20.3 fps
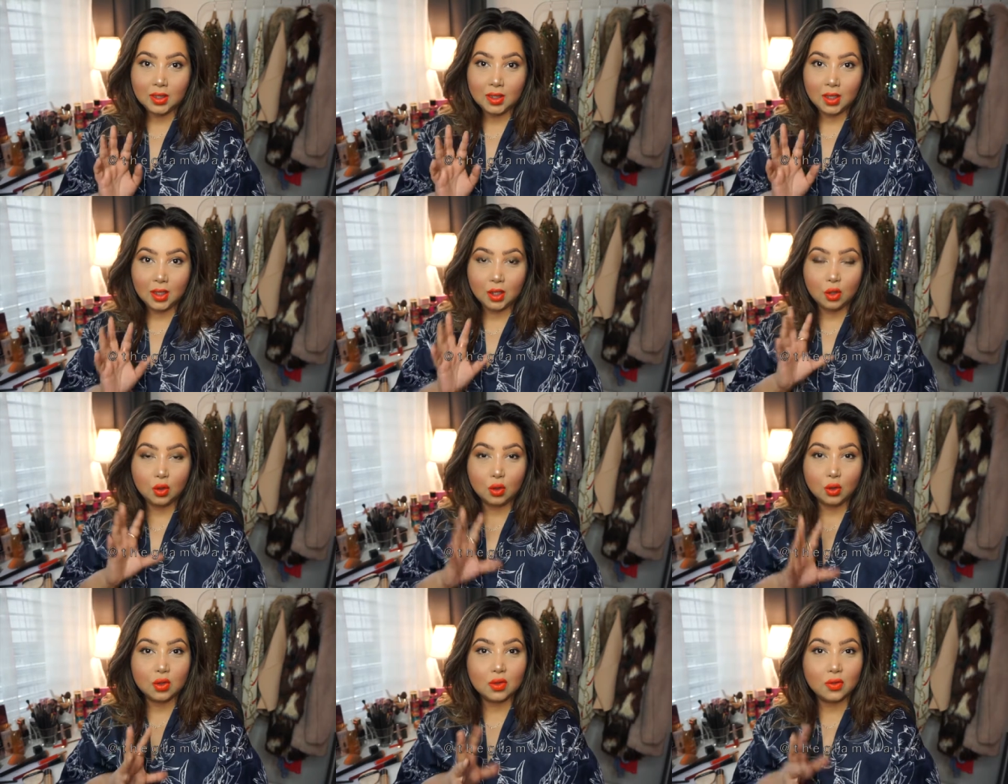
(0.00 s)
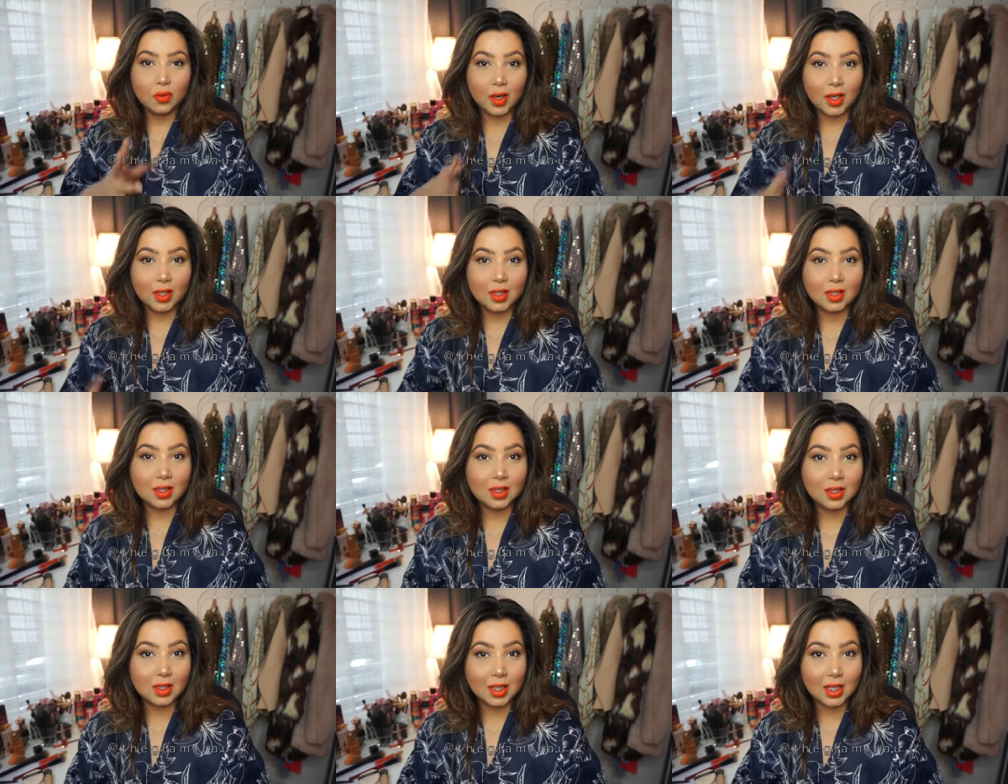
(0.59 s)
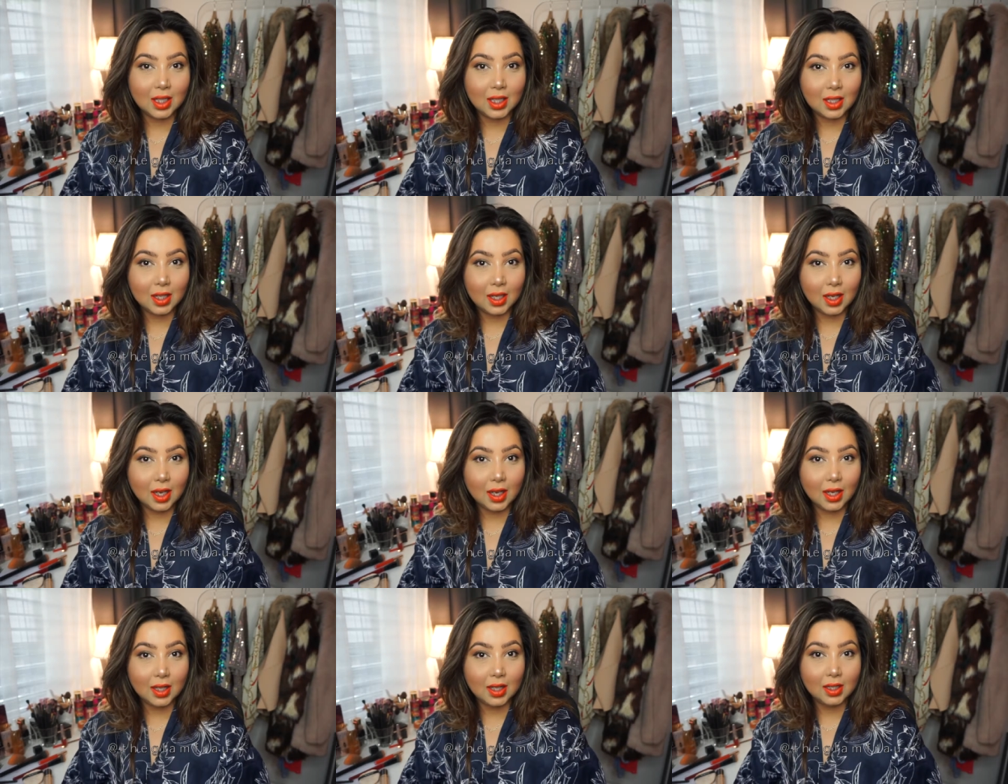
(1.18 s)
It looks very
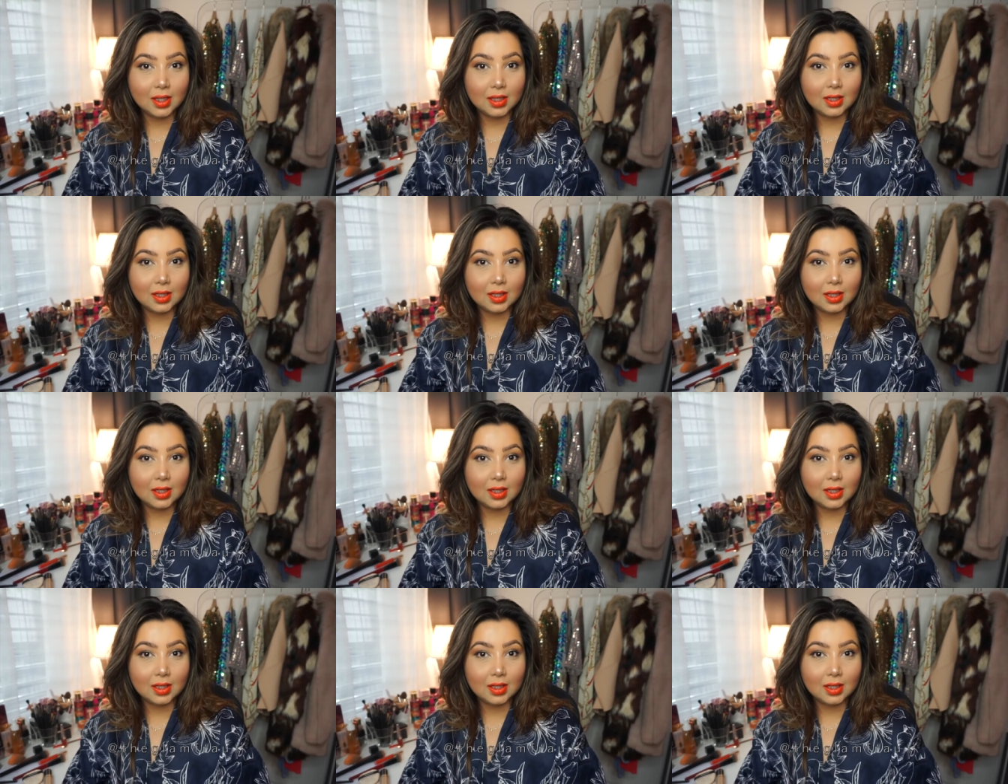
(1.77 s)
skin-like.